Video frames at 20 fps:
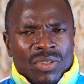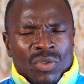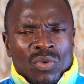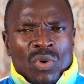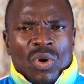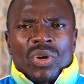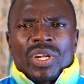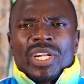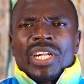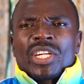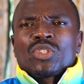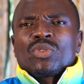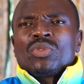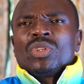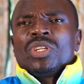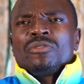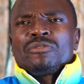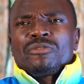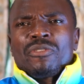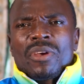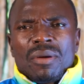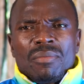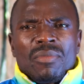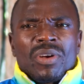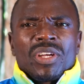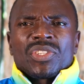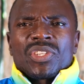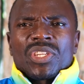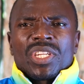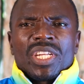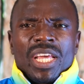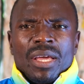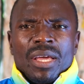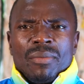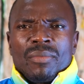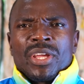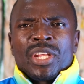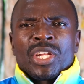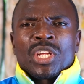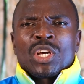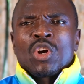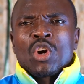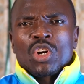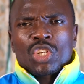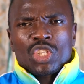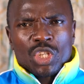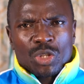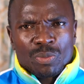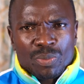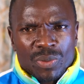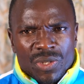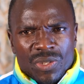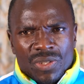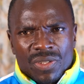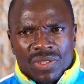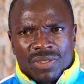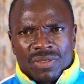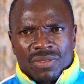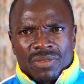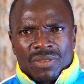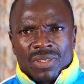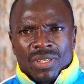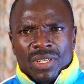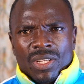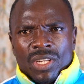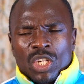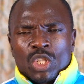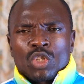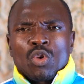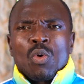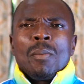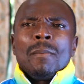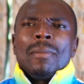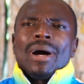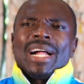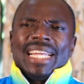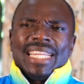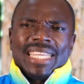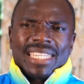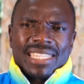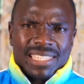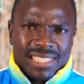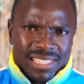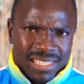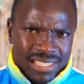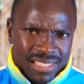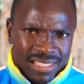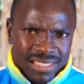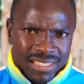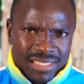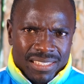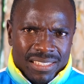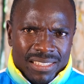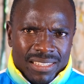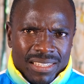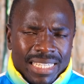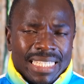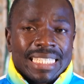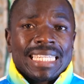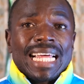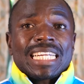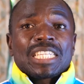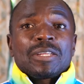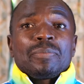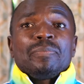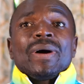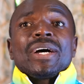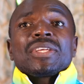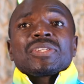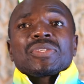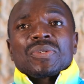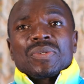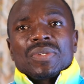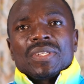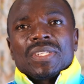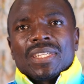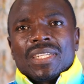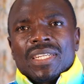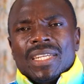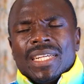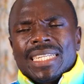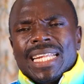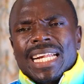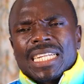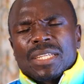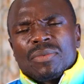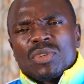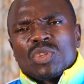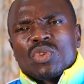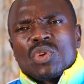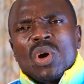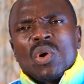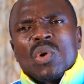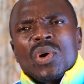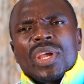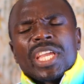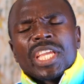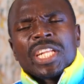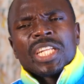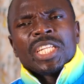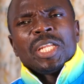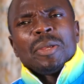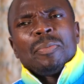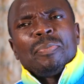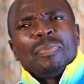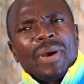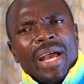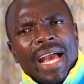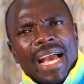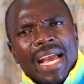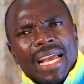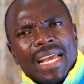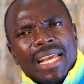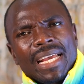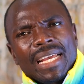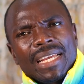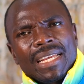You are ready to defame his name in gossips, to malice that person. That means you are going deeper.